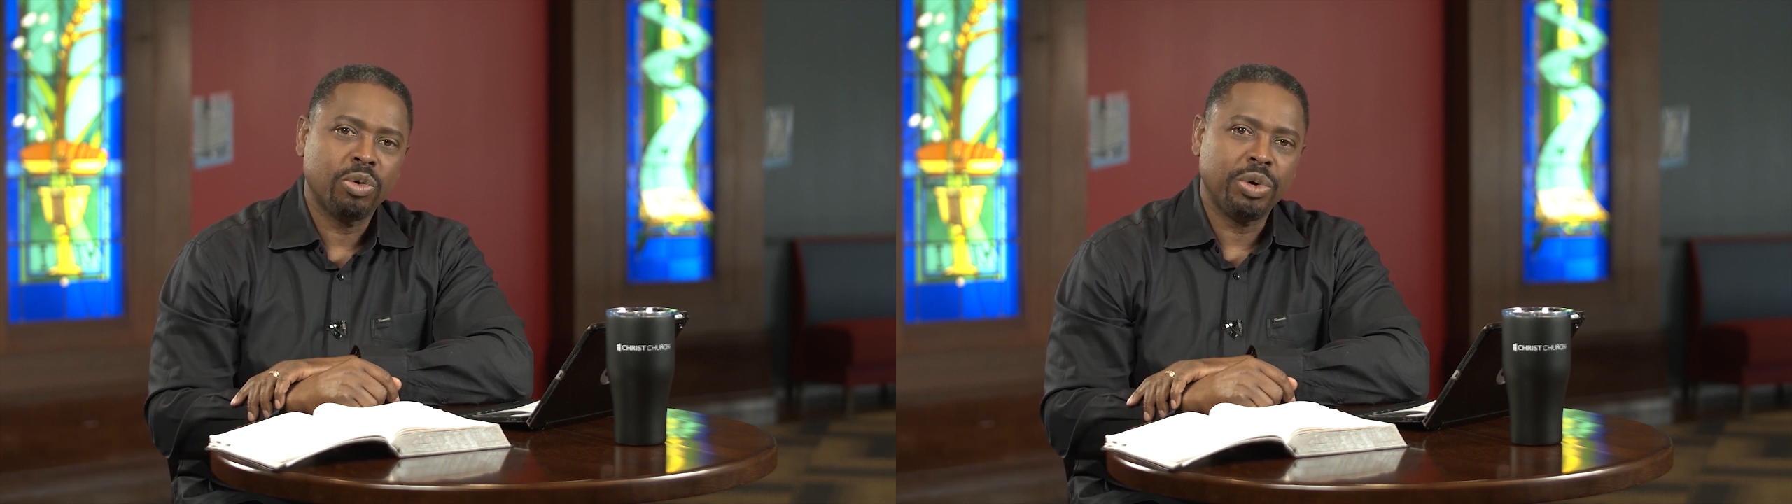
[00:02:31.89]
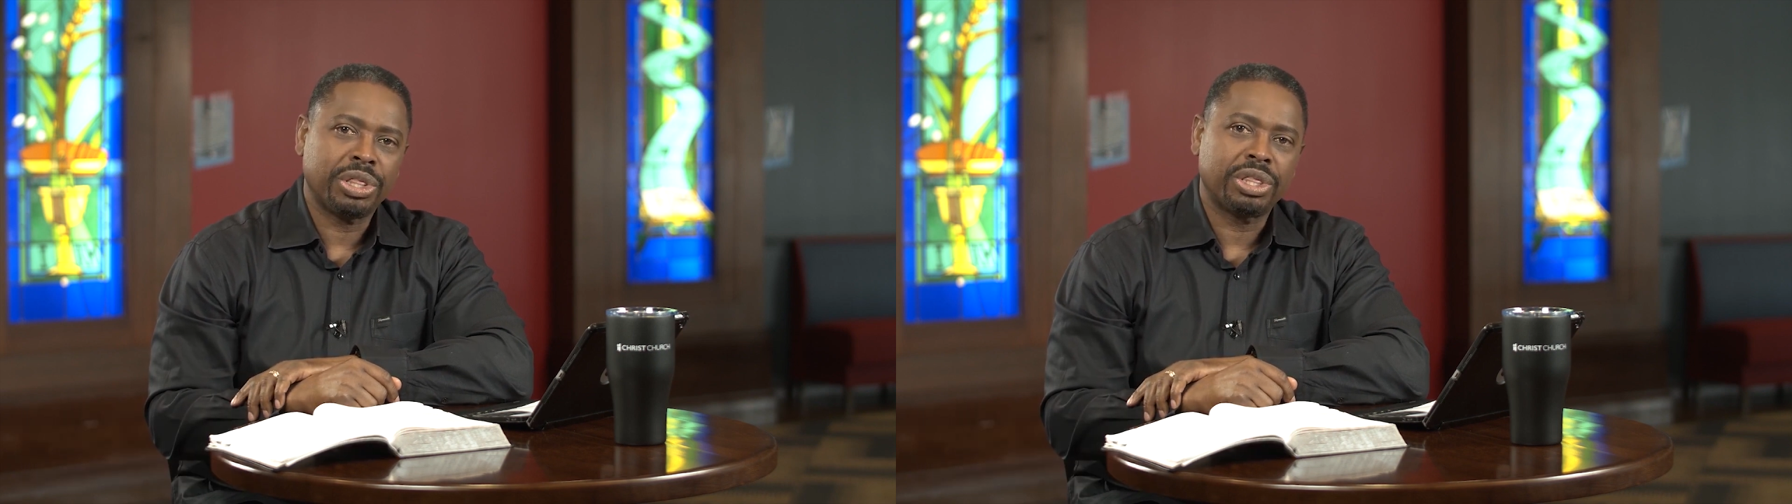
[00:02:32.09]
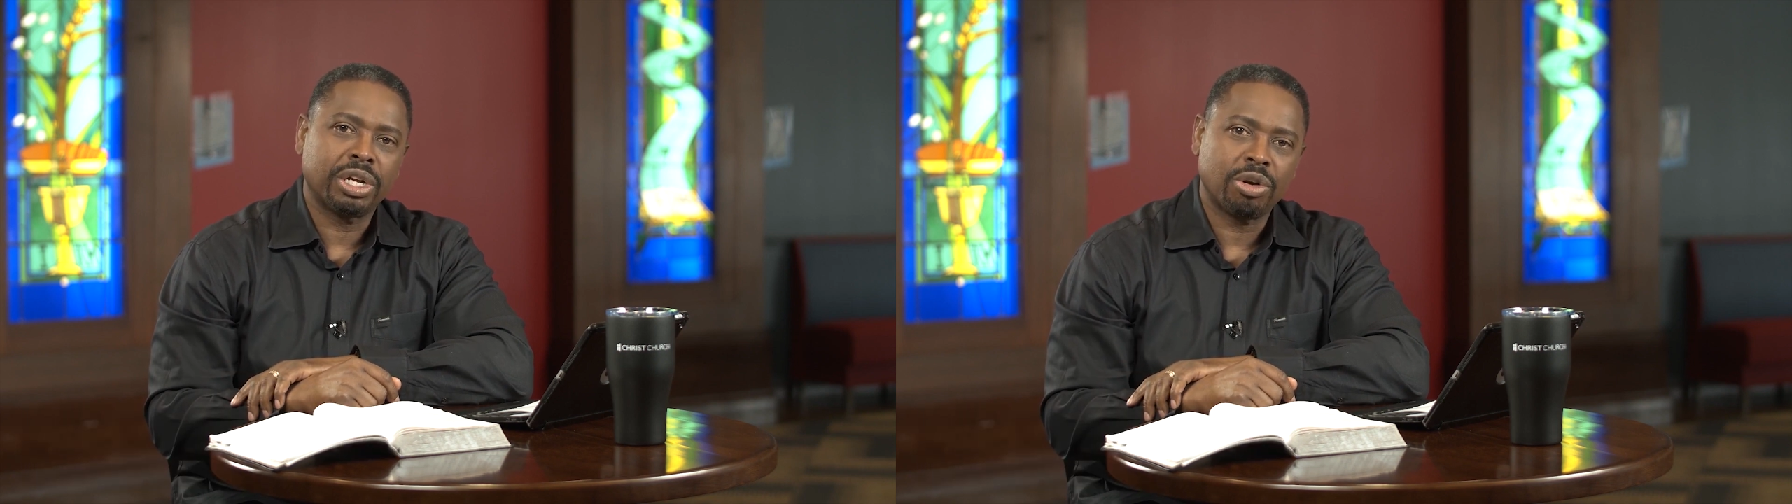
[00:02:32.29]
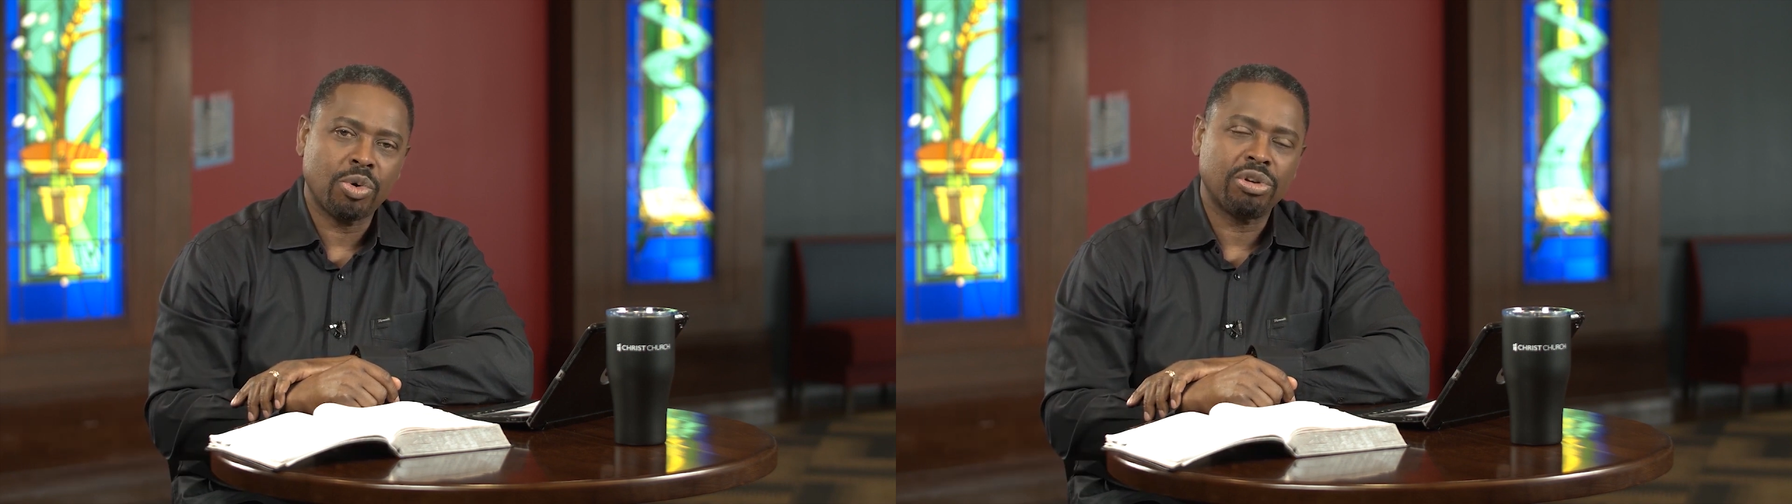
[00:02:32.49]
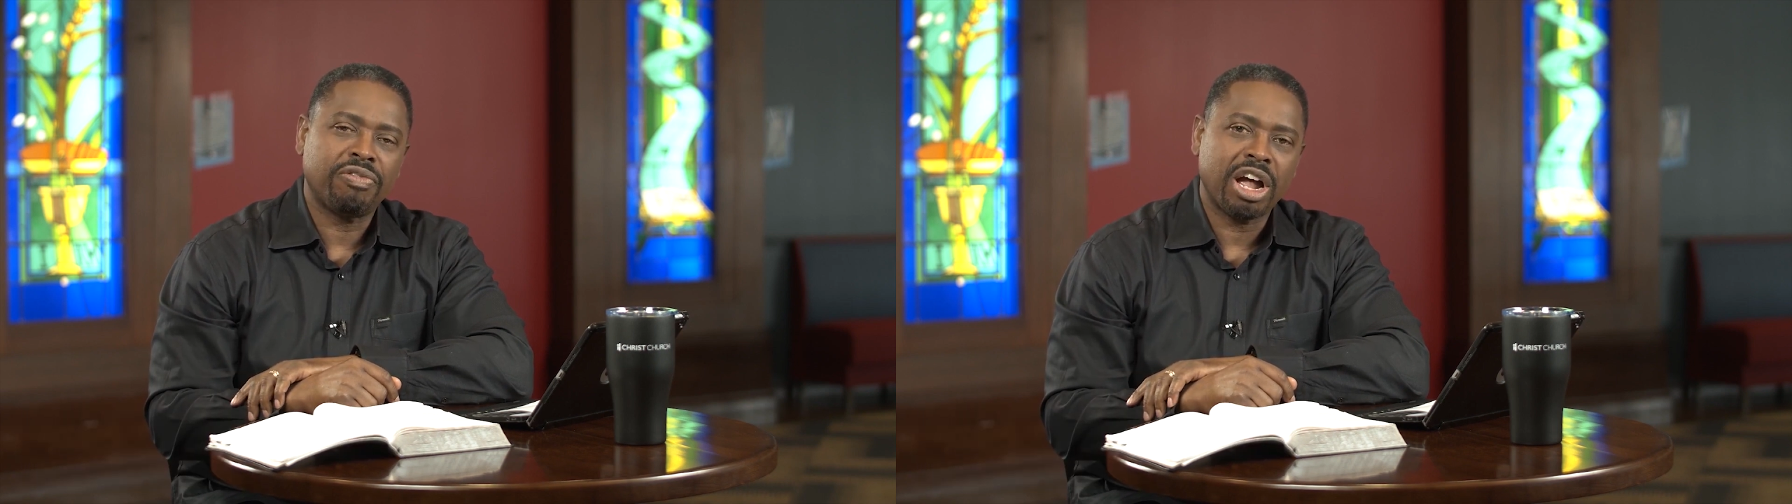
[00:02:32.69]
with the
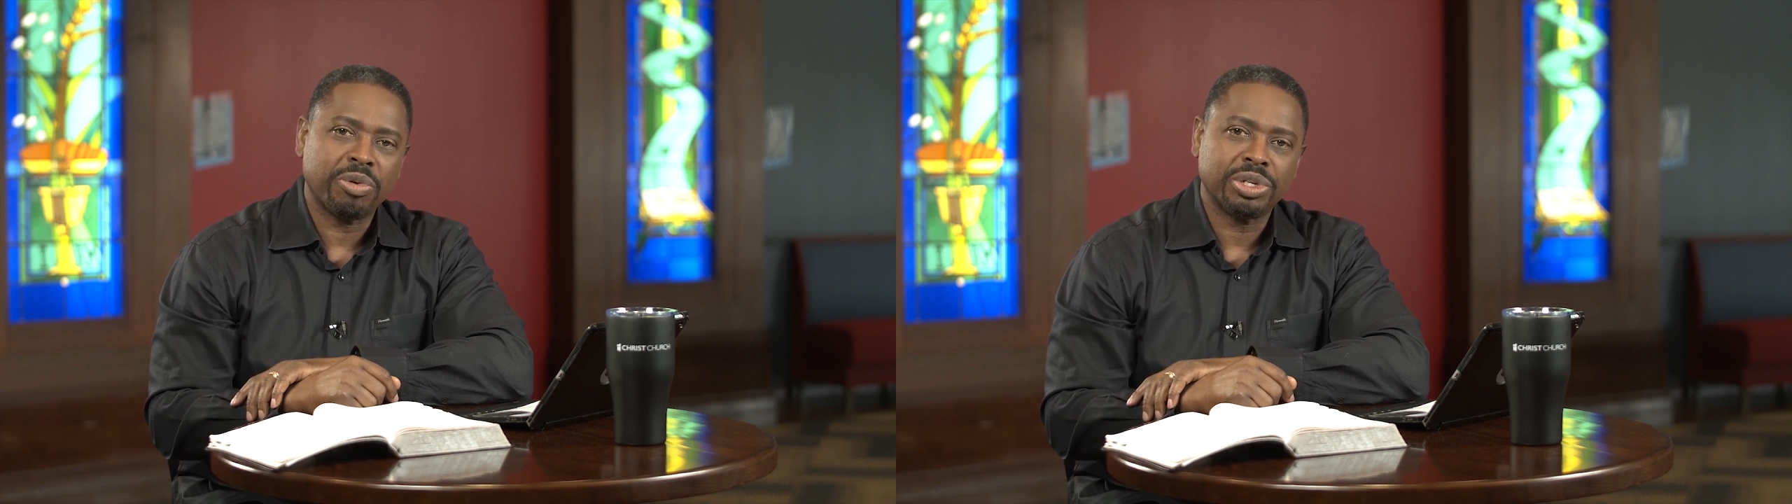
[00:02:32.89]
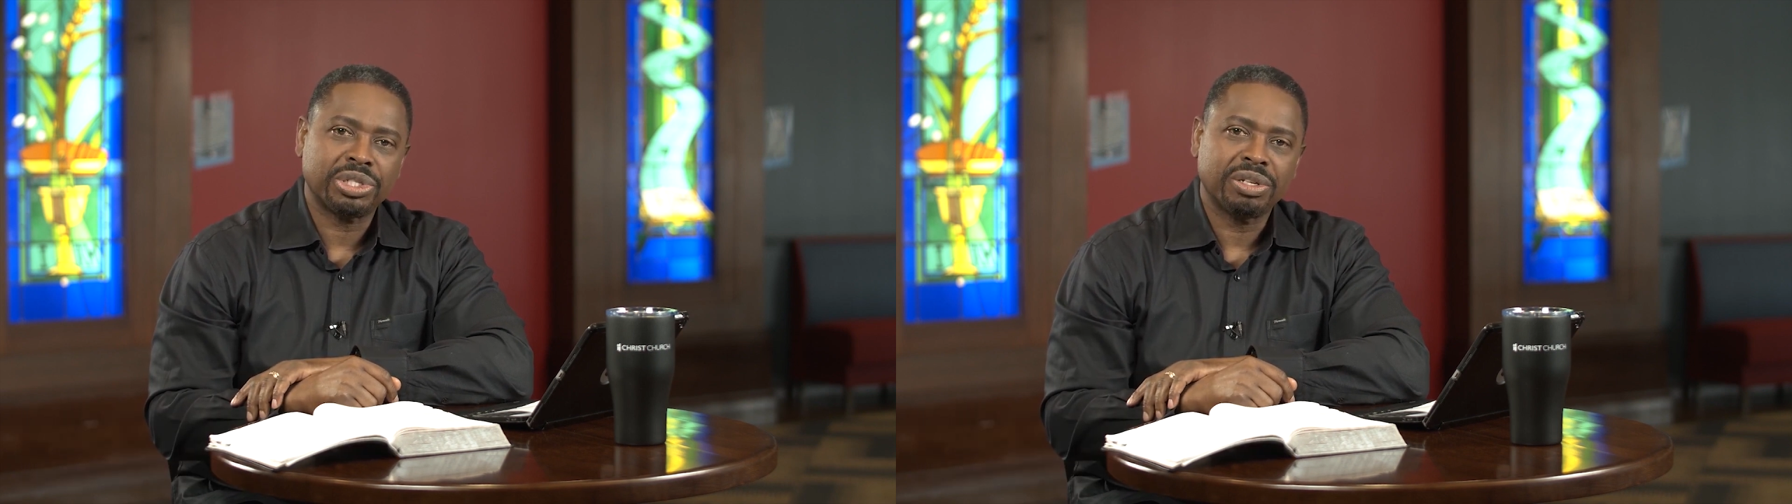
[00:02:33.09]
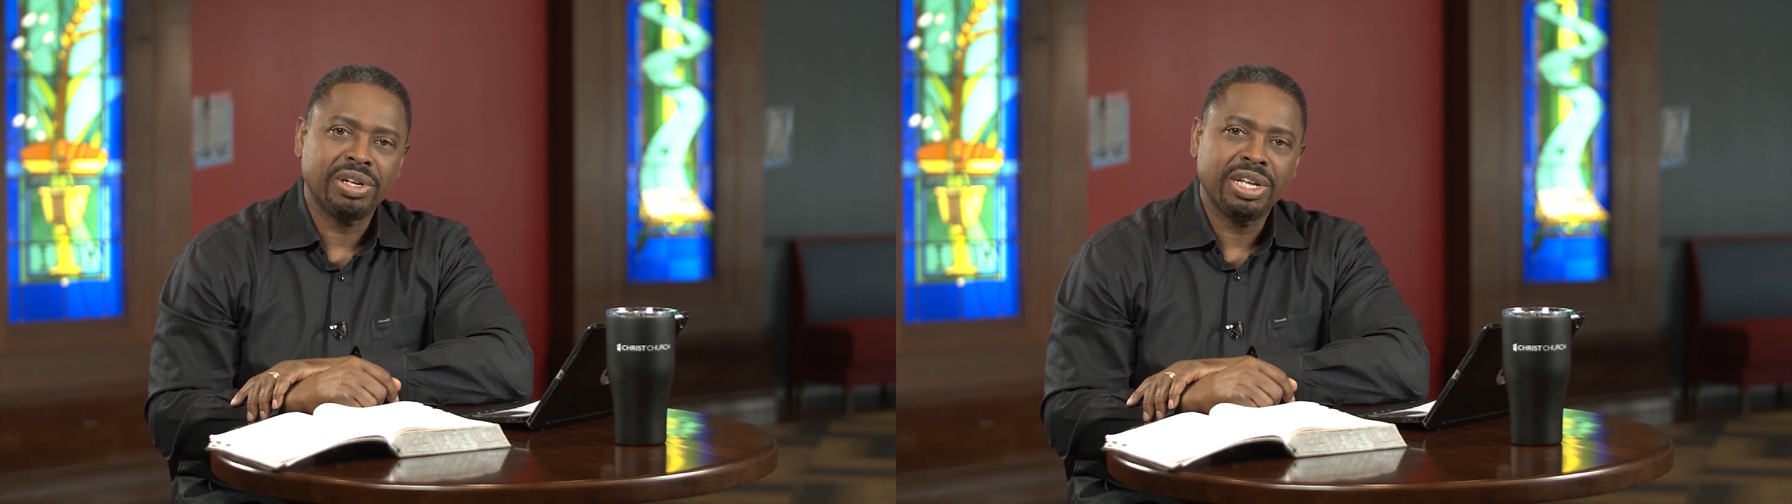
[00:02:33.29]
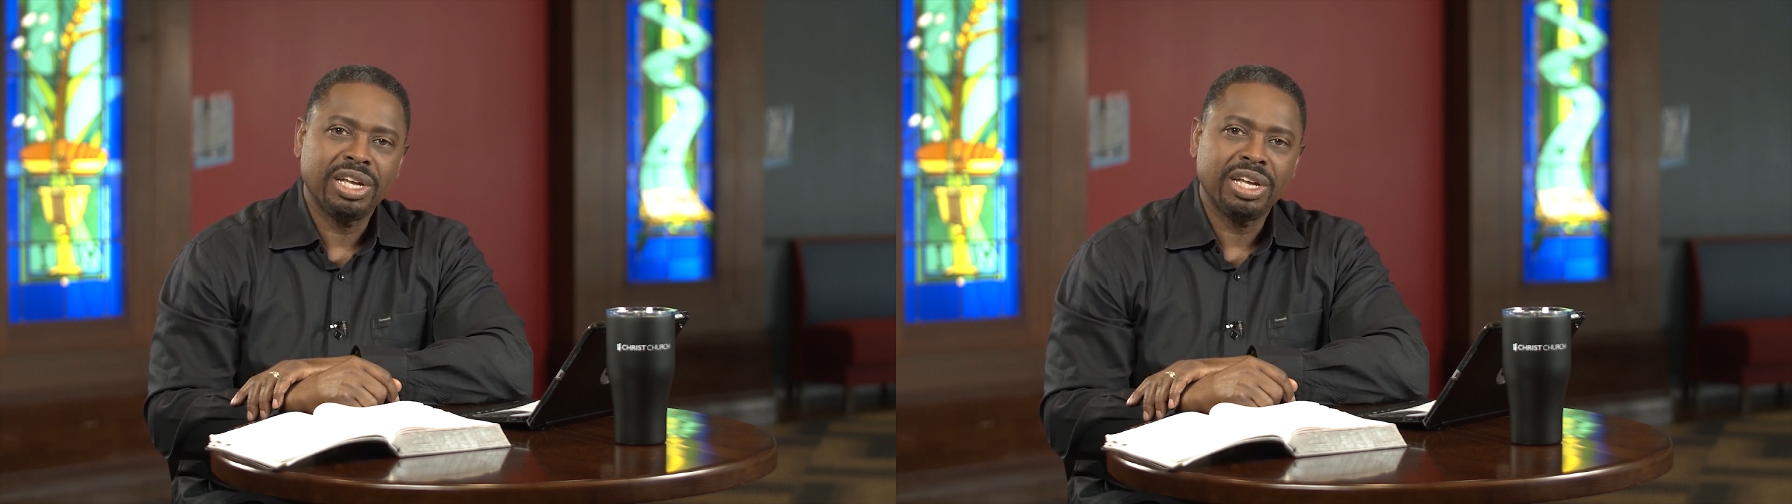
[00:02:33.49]
coronavirus,